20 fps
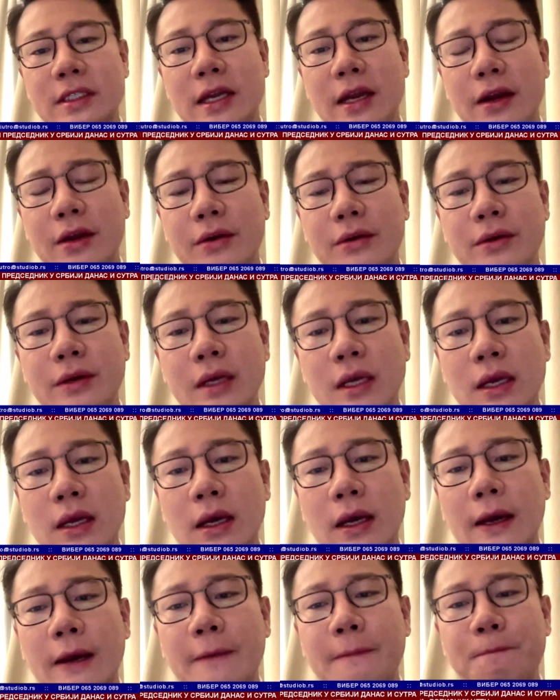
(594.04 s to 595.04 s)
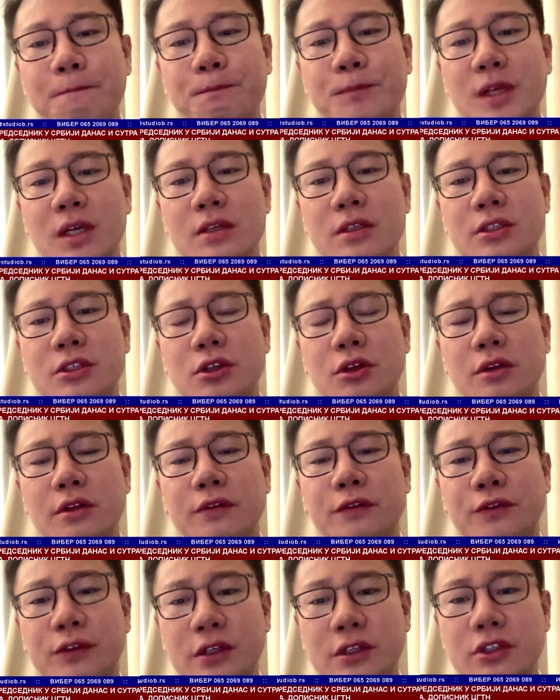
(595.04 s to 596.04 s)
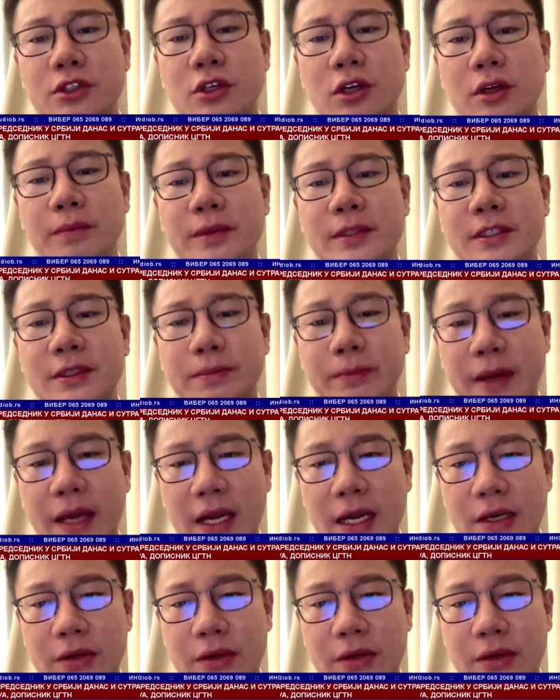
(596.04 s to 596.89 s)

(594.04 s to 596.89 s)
just now. So the first stop is